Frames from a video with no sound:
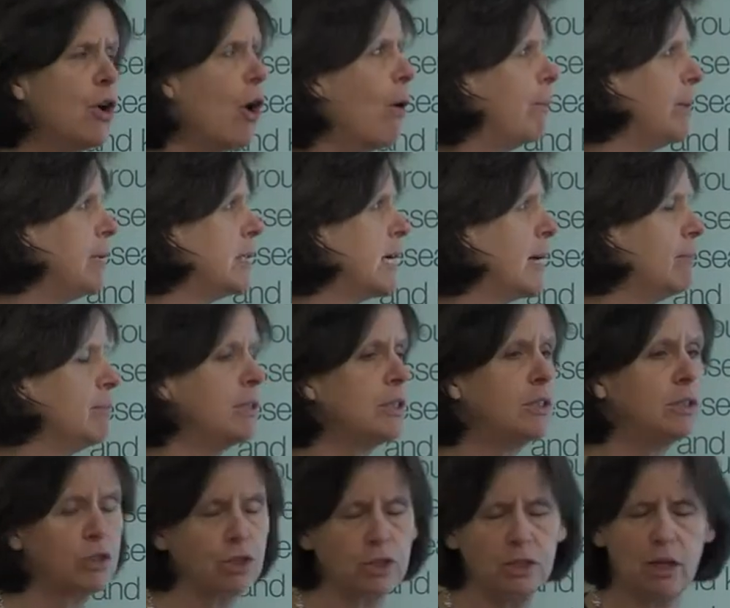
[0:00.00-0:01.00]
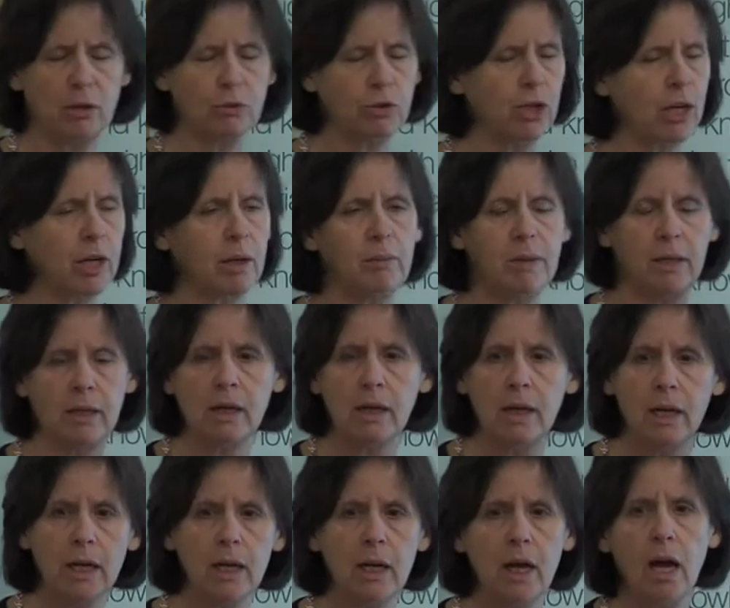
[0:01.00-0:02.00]
not be tempted to just chuck them in
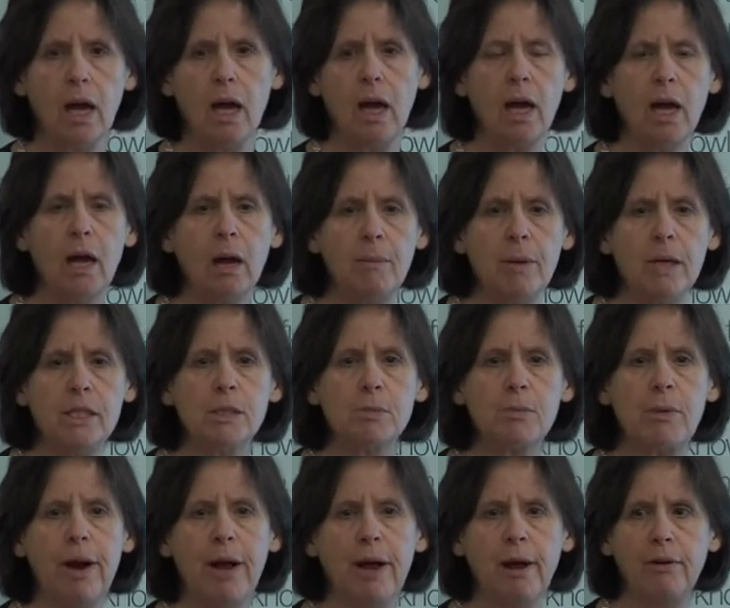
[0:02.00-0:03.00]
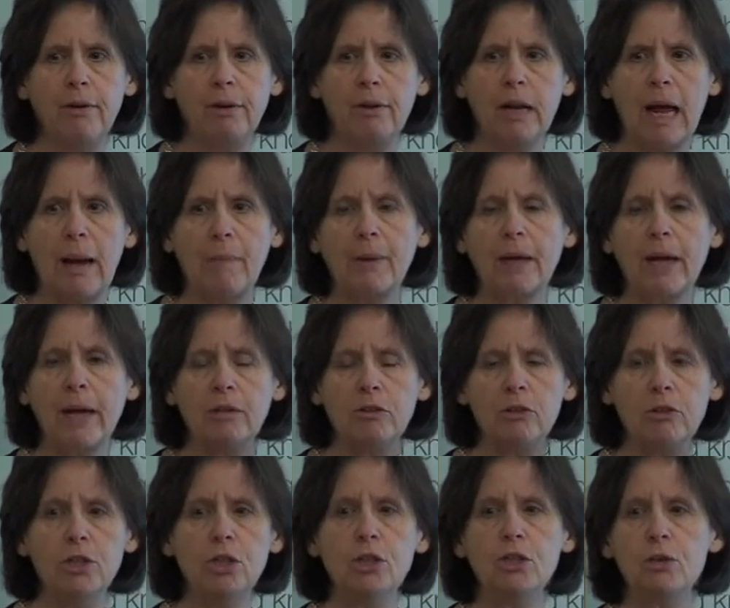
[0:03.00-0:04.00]
a sprayer and an applicator
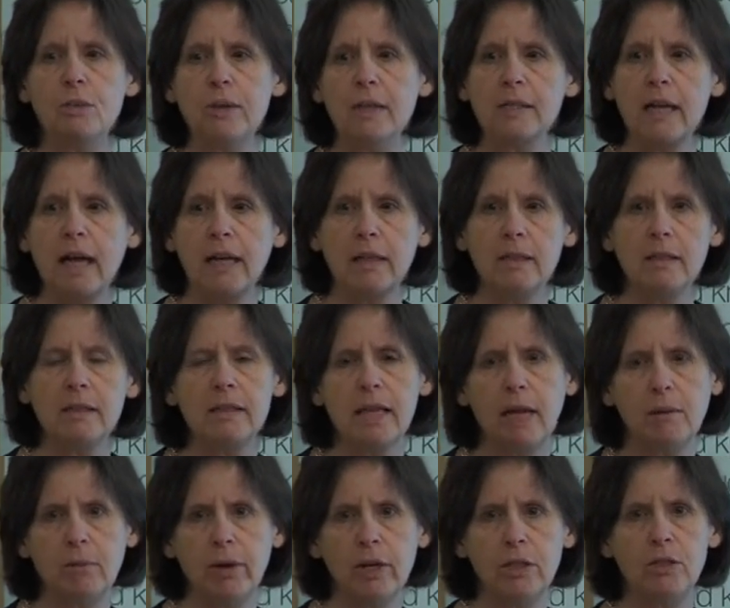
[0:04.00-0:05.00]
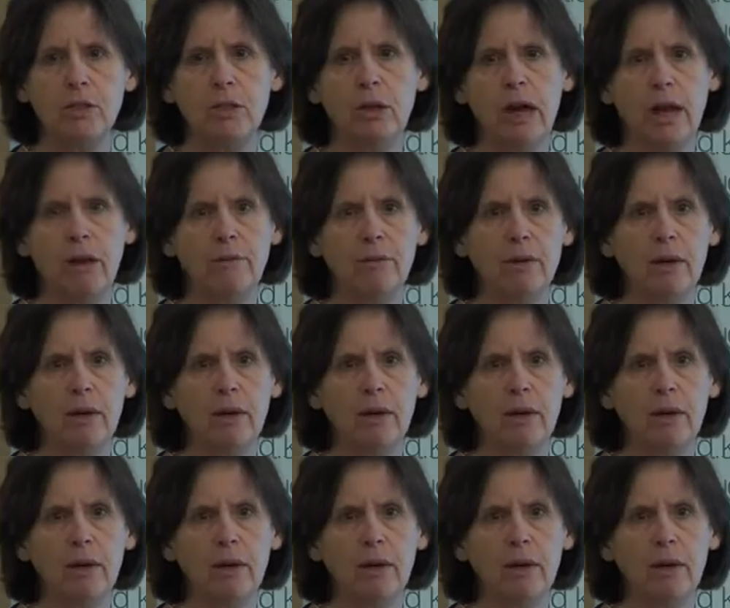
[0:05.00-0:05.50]
and use them exactly the same way as you have